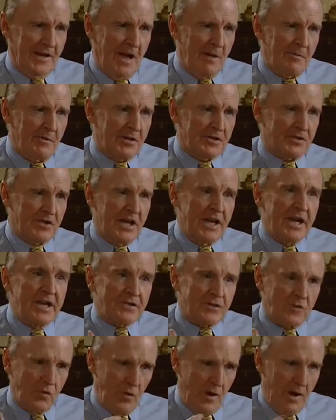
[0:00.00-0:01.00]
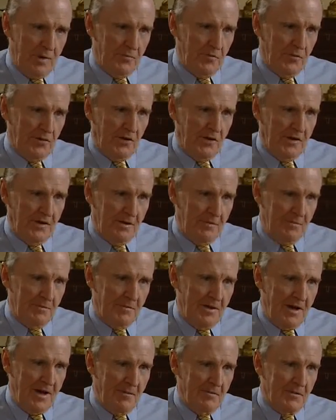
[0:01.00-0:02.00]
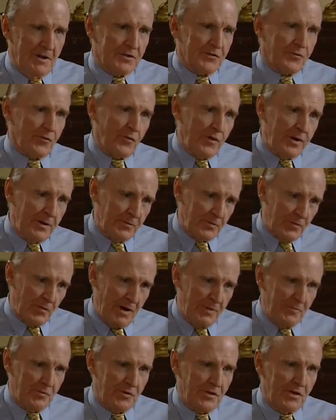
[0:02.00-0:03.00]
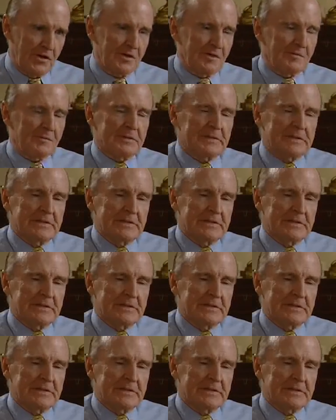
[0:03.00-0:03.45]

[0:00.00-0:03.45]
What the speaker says: How much heat do I put on them? How much freedom do I put on them?